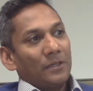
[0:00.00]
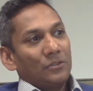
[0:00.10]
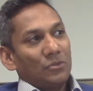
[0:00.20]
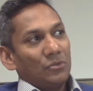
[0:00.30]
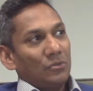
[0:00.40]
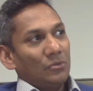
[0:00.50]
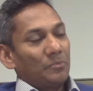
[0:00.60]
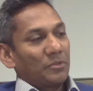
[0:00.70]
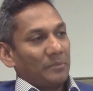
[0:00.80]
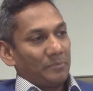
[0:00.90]

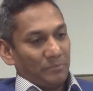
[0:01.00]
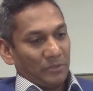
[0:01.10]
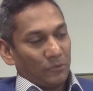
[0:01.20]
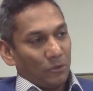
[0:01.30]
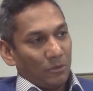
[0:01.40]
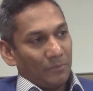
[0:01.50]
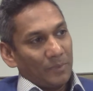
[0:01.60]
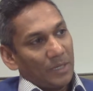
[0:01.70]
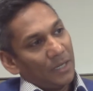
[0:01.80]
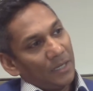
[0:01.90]
to
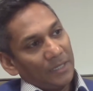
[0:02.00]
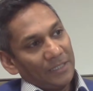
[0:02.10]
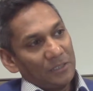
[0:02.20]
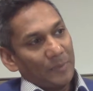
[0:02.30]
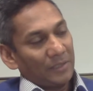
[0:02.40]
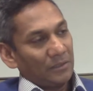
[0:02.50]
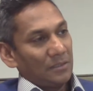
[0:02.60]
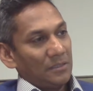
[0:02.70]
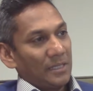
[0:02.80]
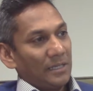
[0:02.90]
perform
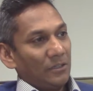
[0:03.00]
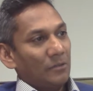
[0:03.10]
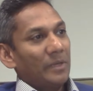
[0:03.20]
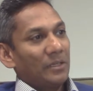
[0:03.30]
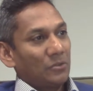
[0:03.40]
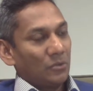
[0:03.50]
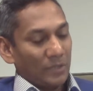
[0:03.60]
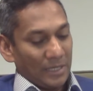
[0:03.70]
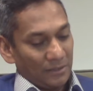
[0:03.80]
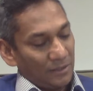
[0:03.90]
inspections and make
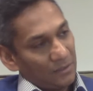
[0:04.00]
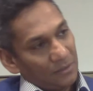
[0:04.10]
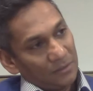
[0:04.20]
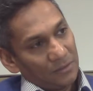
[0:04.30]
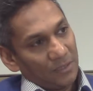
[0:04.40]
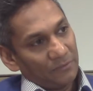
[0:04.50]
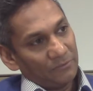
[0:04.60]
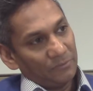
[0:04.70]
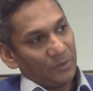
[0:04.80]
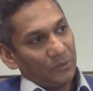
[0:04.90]
sure that the
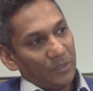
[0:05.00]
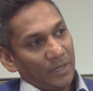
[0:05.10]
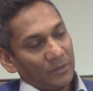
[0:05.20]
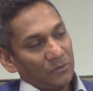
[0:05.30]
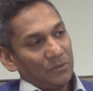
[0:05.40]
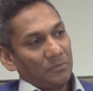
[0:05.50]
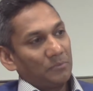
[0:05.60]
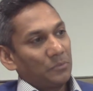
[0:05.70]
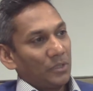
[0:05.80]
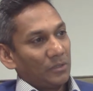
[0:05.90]
stuff, the house is
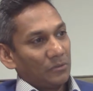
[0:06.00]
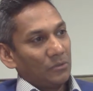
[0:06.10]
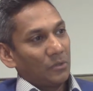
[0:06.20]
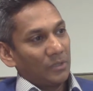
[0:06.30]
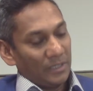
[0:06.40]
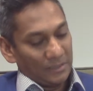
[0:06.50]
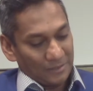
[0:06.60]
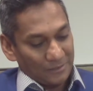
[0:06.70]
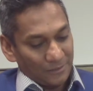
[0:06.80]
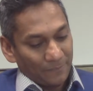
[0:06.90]
put in good order,
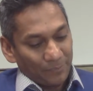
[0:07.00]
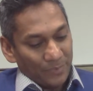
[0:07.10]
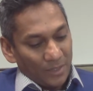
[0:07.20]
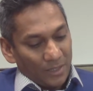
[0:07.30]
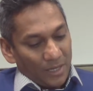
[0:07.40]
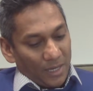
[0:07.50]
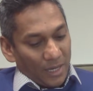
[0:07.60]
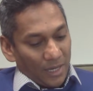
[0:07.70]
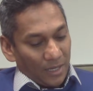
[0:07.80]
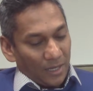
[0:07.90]
etc.
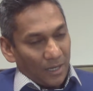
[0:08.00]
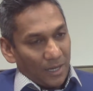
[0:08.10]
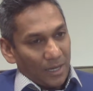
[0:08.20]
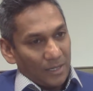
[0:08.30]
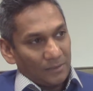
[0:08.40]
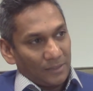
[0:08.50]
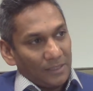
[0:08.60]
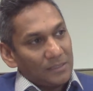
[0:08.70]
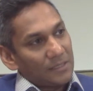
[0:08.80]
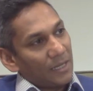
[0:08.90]

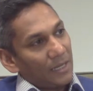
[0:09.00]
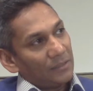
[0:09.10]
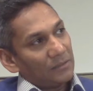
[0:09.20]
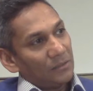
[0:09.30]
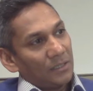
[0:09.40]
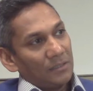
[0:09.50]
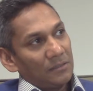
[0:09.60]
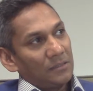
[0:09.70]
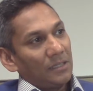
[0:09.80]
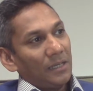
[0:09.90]
These days you
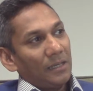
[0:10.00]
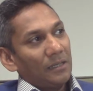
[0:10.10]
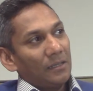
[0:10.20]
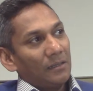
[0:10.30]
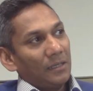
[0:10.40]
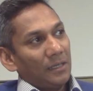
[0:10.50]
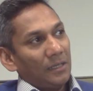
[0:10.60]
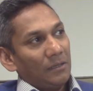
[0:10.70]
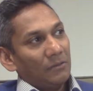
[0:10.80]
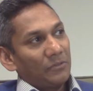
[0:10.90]
can see
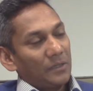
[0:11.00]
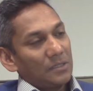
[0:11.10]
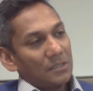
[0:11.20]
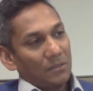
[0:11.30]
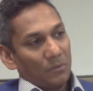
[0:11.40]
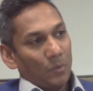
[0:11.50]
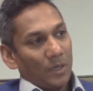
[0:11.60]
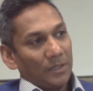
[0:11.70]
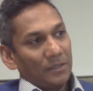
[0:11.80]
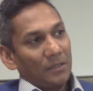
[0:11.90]
the first
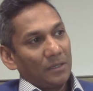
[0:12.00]
one,